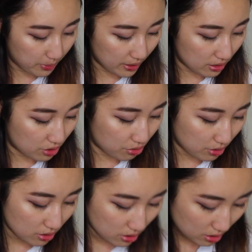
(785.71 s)
but as you
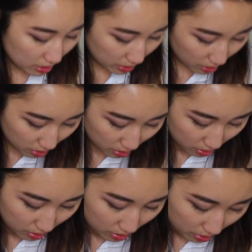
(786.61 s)
can see,
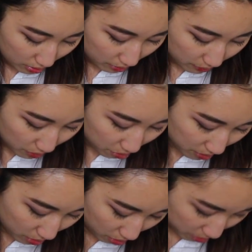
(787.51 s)
if you
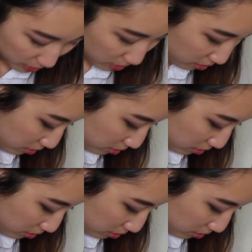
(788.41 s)
want, oh, it doesn't